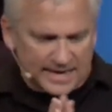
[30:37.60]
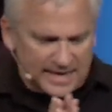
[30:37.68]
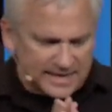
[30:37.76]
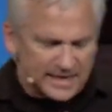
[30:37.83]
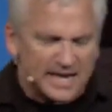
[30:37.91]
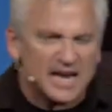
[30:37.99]

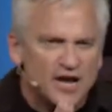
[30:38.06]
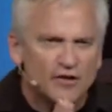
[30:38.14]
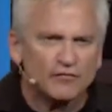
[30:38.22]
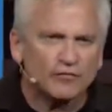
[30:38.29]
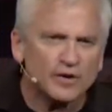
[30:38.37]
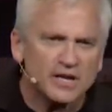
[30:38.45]
And at
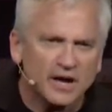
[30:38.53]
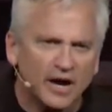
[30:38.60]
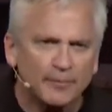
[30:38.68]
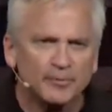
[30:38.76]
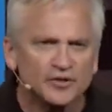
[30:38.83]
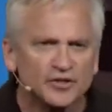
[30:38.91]
every
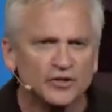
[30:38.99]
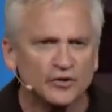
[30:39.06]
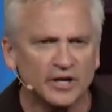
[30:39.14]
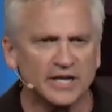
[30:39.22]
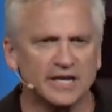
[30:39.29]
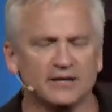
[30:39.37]

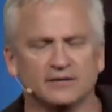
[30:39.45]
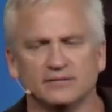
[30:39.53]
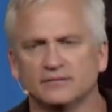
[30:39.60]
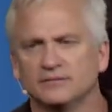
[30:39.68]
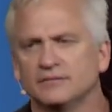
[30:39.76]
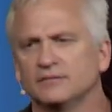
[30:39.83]
opportunity,
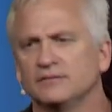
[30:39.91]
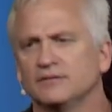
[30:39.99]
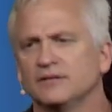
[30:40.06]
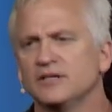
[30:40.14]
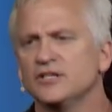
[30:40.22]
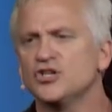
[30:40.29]

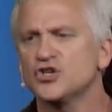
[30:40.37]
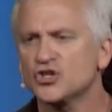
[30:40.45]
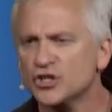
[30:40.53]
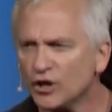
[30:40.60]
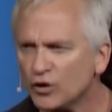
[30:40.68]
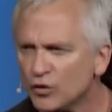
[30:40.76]

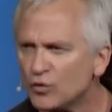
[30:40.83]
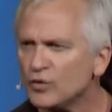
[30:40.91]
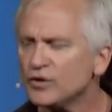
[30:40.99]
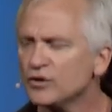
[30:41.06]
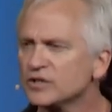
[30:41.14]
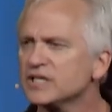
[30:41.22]
show
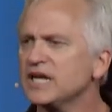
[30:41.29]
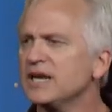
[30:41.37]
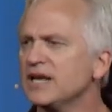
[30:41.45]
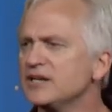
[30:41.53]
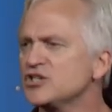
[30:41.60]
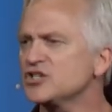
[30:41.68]
your
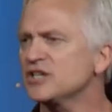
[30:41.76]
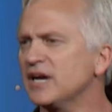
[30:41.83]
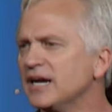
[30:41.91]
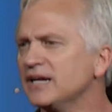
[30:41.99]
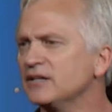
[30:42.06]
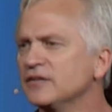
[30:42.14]
teenage
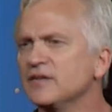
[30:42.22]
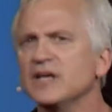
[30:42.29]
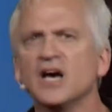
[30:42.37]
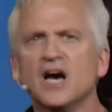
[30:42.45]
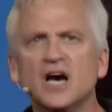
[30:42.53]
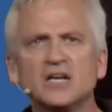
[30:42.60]
child the
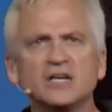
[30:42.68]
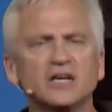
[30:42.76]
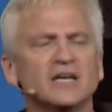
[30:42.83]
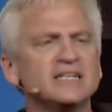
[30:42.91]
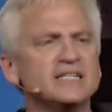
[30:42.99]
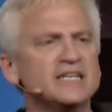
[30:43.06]

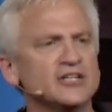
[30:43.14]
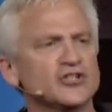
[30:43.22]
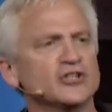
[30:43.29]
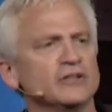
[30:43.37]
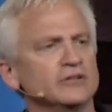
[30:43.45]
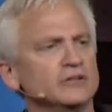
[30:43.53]

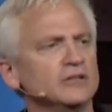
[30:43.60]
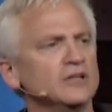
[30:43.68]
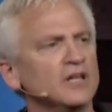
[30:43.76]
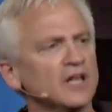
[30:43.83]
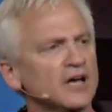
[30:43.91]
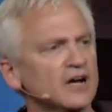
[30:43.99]
unconditional
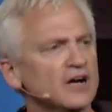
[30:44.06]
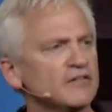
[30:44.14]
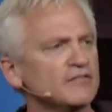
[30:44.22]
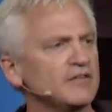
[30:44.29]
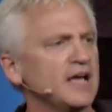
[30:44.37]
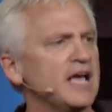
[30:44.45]

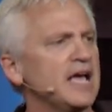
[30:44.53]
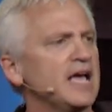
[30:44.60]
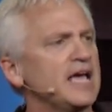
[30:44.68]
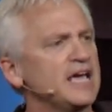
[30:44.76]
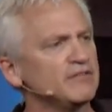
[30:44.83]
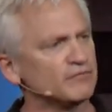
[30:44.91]
love
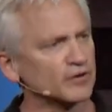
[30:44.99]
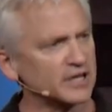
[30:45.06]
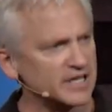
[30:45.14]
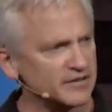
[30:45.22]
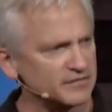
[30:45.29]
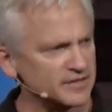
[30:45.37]
and
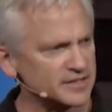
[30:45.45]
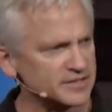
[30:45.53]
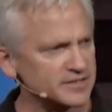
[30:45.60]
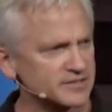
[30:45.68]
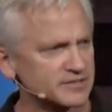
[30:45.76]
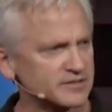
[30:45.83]

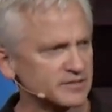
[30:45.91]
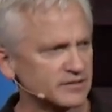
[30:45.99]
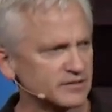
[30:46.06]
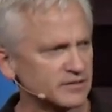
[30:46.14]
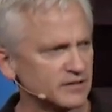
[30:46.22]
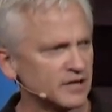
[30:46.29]
forgiveness
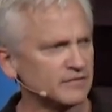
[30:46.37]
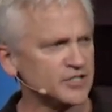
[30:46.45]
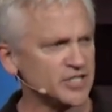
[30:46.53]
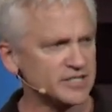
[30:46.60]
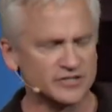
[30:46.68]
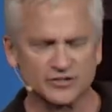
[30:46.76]
of
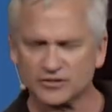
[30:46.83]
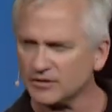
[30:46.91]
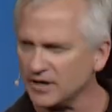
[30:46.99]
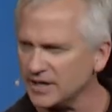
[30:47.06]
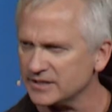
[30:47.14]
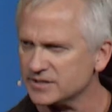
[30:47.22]
Jesus
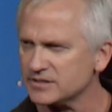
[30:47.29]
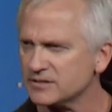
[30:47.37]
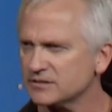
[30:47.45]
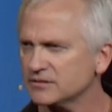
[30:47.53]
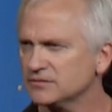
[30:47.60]
Christ.